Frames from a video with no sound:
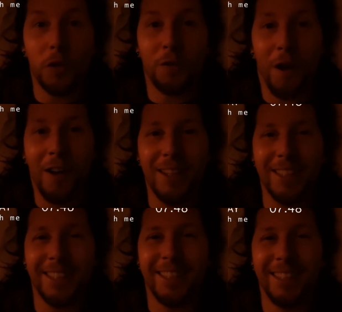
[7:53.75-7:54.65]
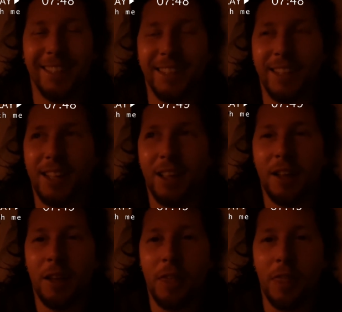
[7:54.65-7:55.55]
far,
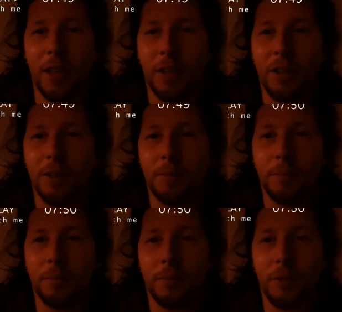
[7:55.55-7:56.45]
then,